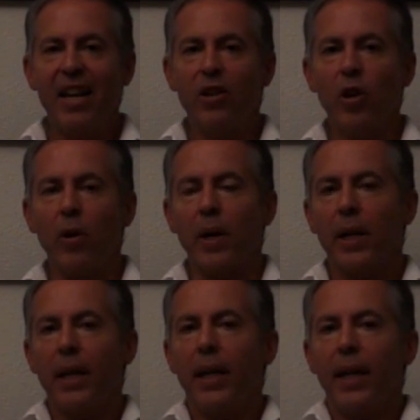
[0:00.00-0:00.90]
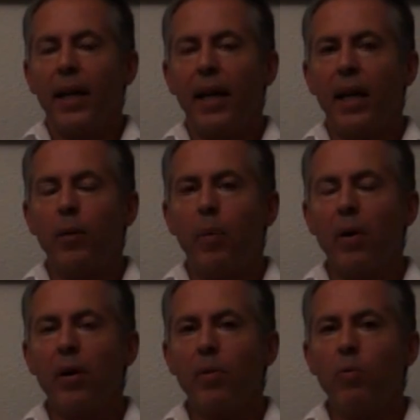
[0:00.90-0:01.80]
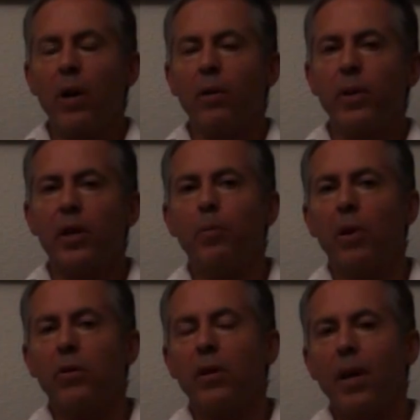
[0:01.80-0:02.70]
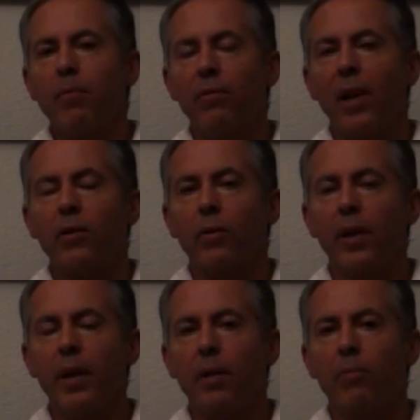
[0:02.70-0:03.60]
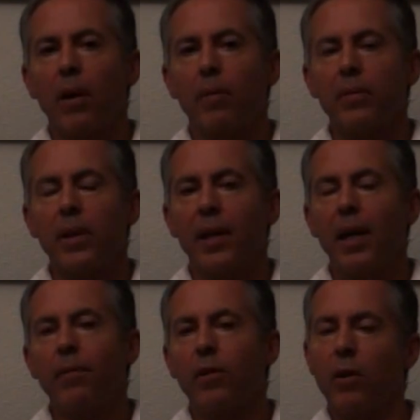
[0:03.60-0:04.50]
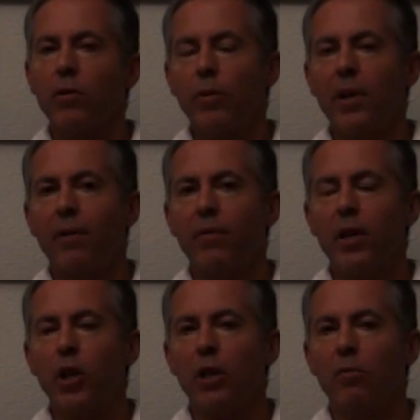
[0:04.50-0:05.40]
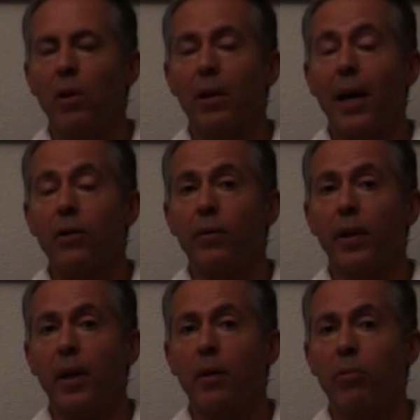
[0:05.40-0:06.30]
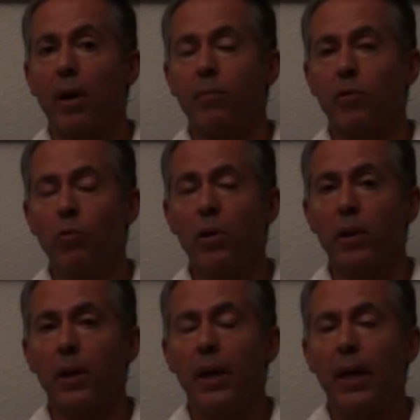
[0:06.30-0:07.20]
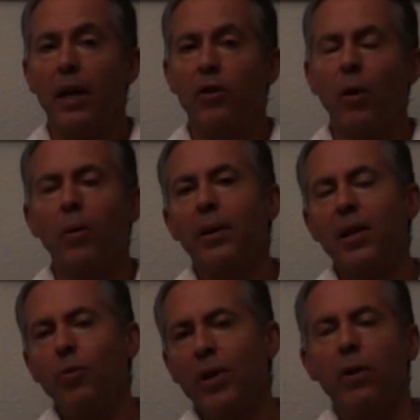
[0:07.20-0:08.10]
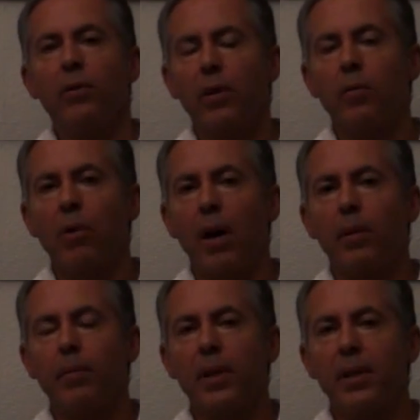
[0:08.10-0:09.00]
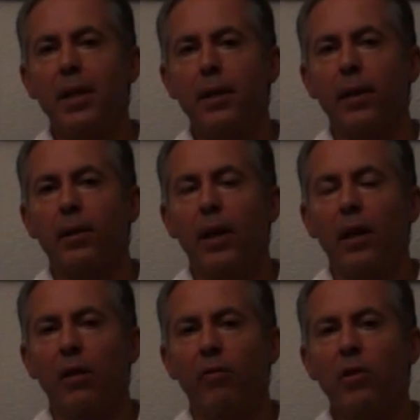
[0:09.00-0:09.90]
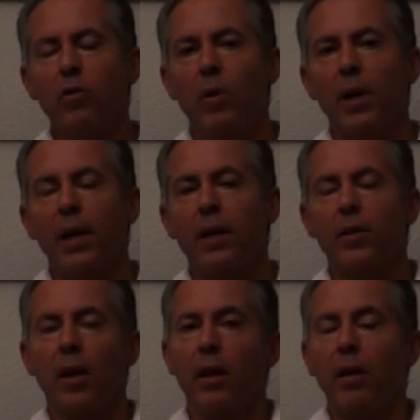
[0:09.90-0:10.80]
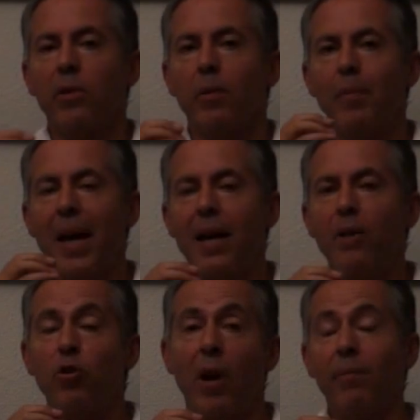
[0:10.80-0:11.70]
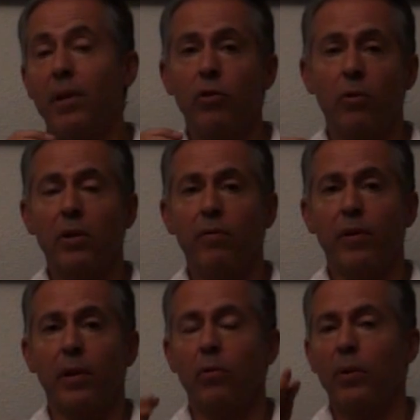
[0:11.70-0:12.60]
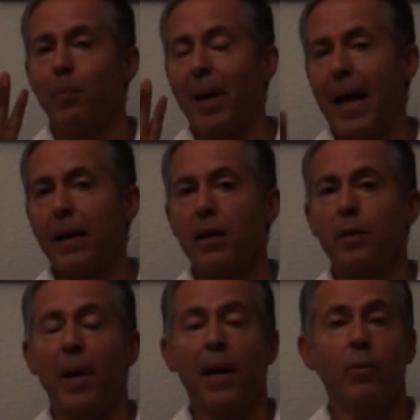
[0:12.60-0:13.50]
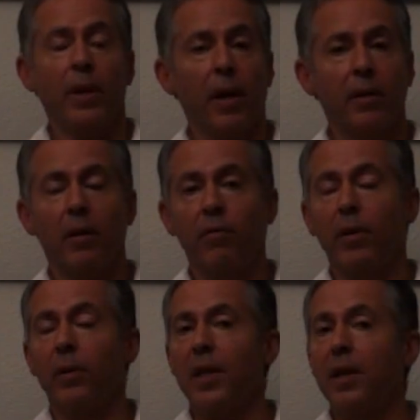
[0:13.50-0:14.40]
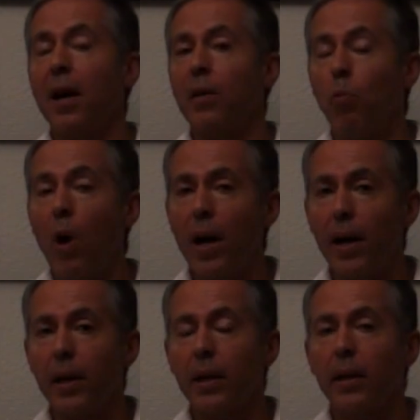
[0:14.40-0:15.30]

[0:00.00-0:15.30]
So, in the part number 1, we exposed a number of lateral thinking problems and I gave a cursory definition of what lateral thinking problems were. So let's return to the problems in detail. The first one is, there was a man traveling towards a field with a pack on his back. When he got to the field, he died. Why?